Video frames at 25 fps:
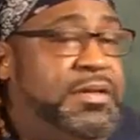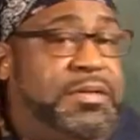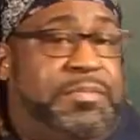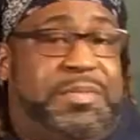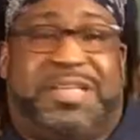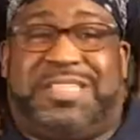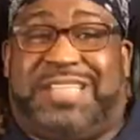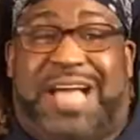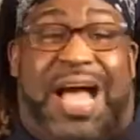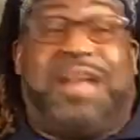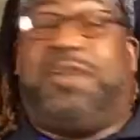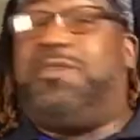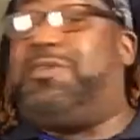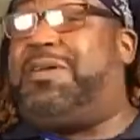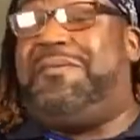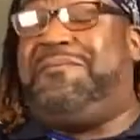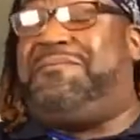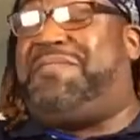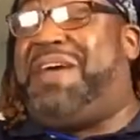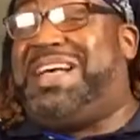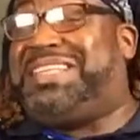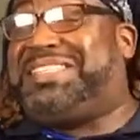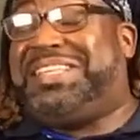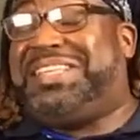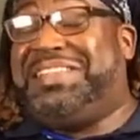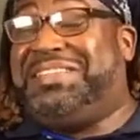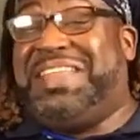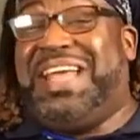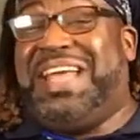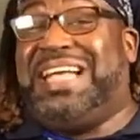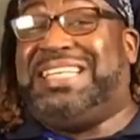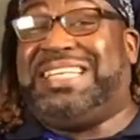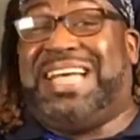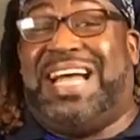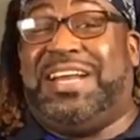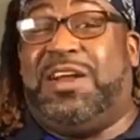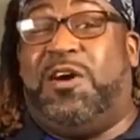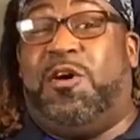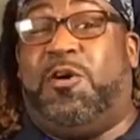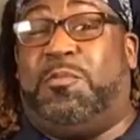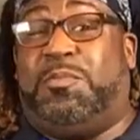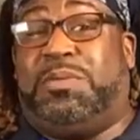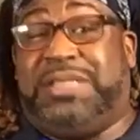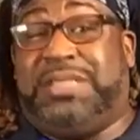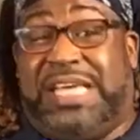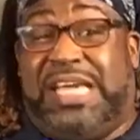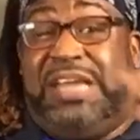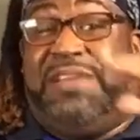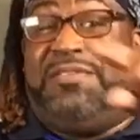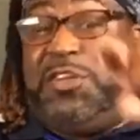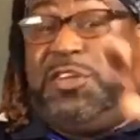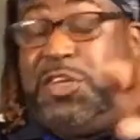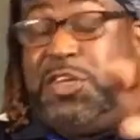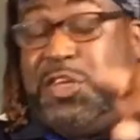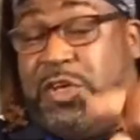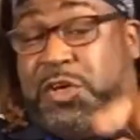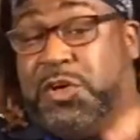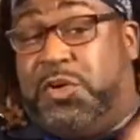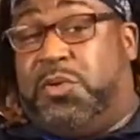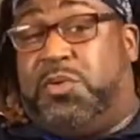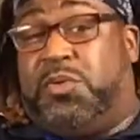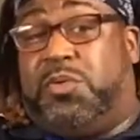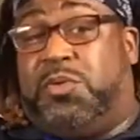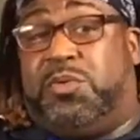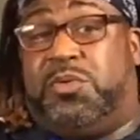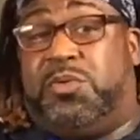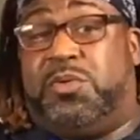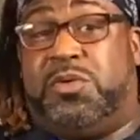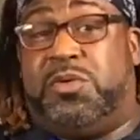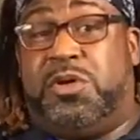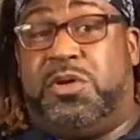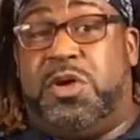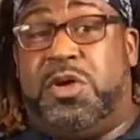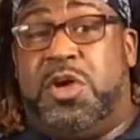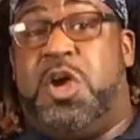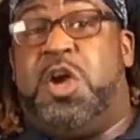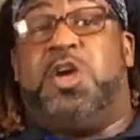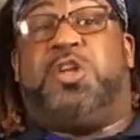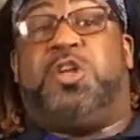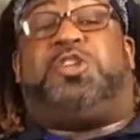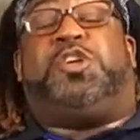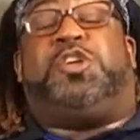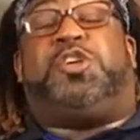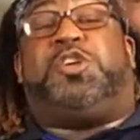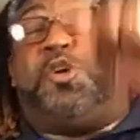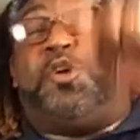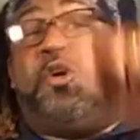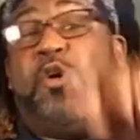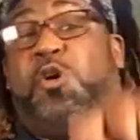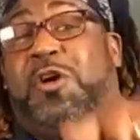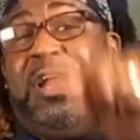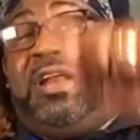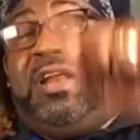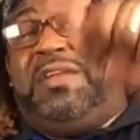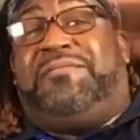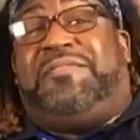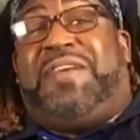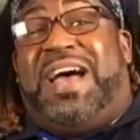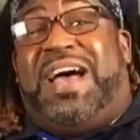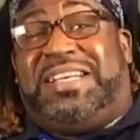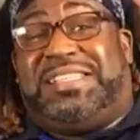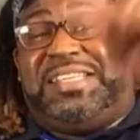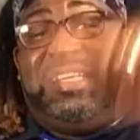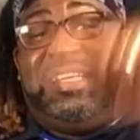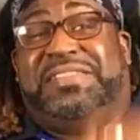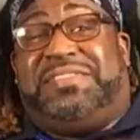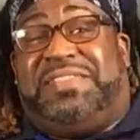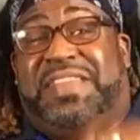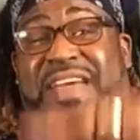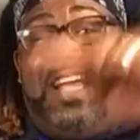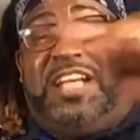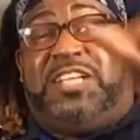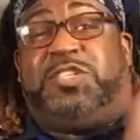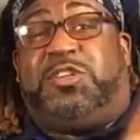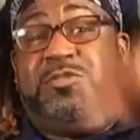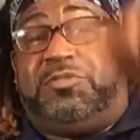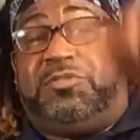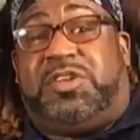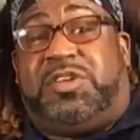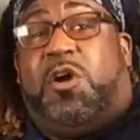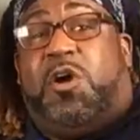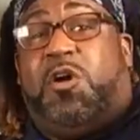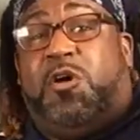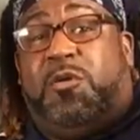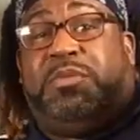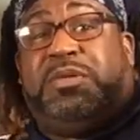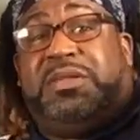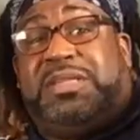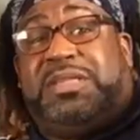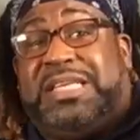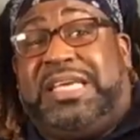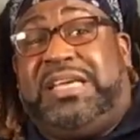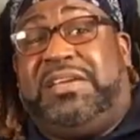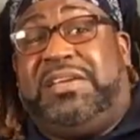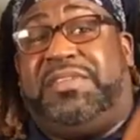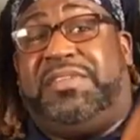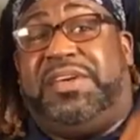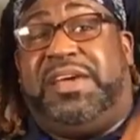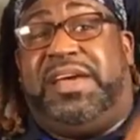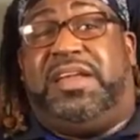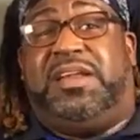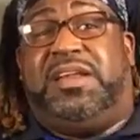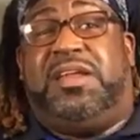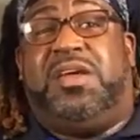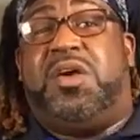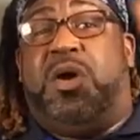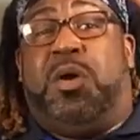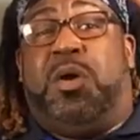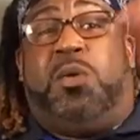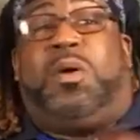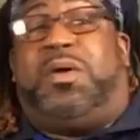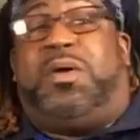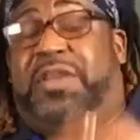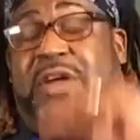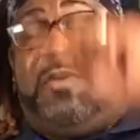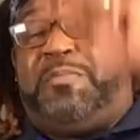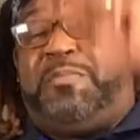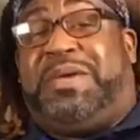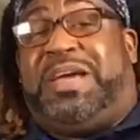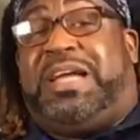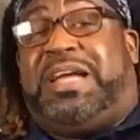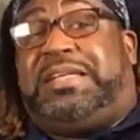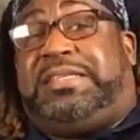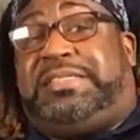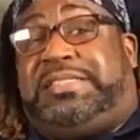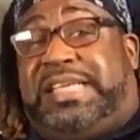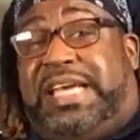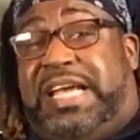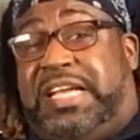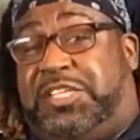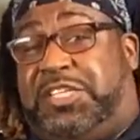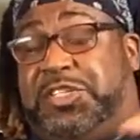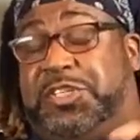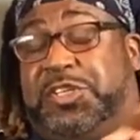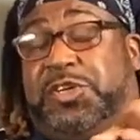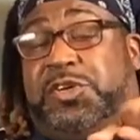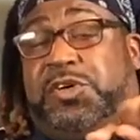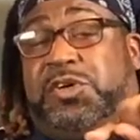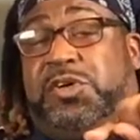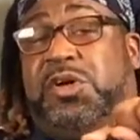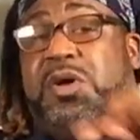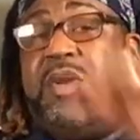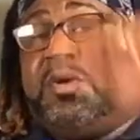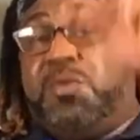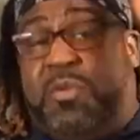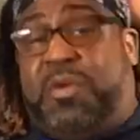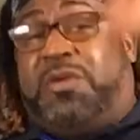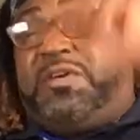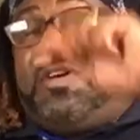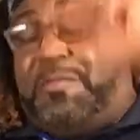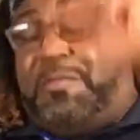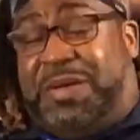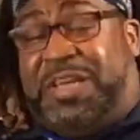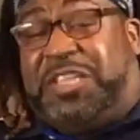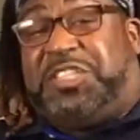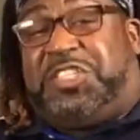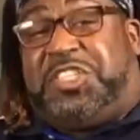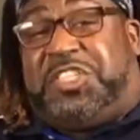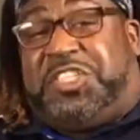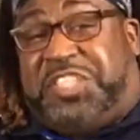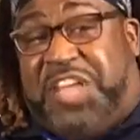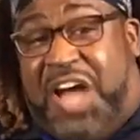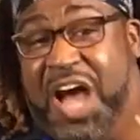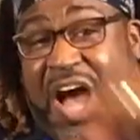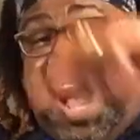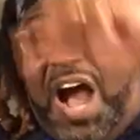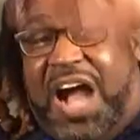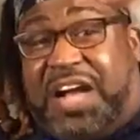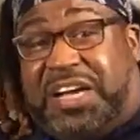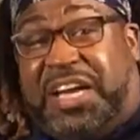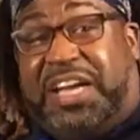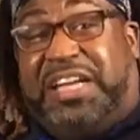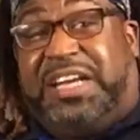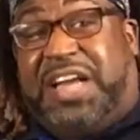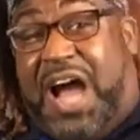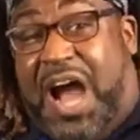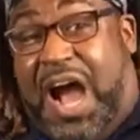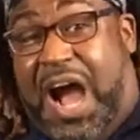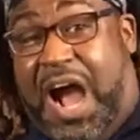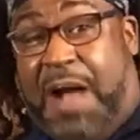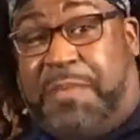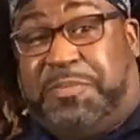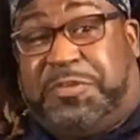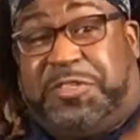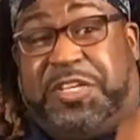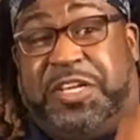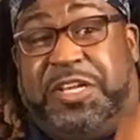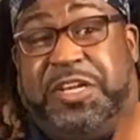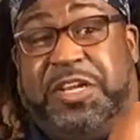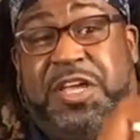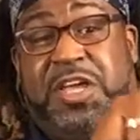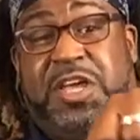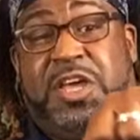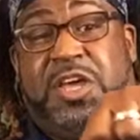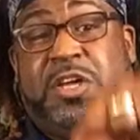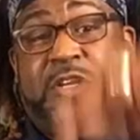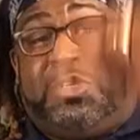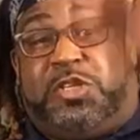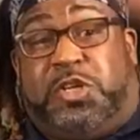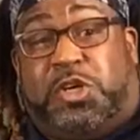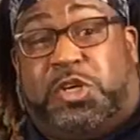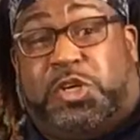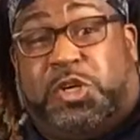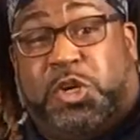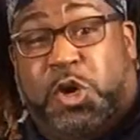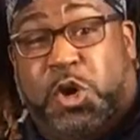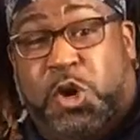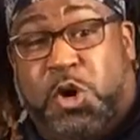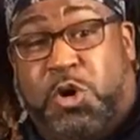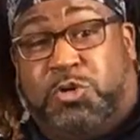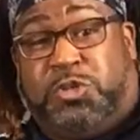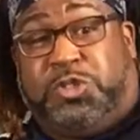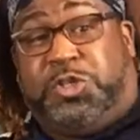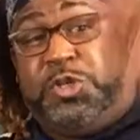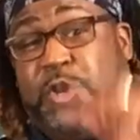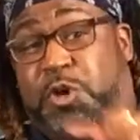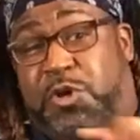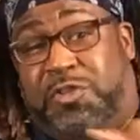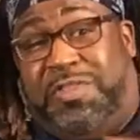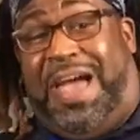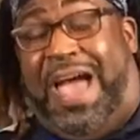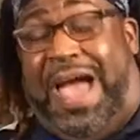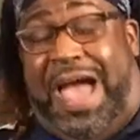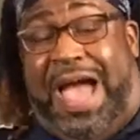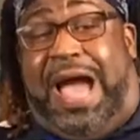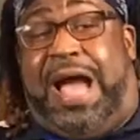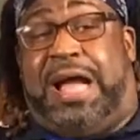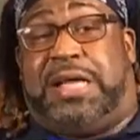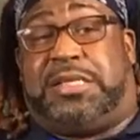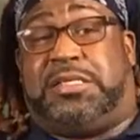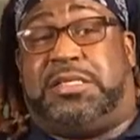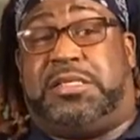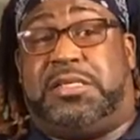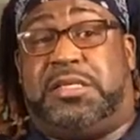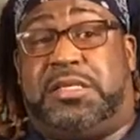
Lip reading: Because I don't invest in things I don't believe. Do you? Do you invest in things you don't believe in? Whether it be a digital, whether it be a stock, an option? Do you do that?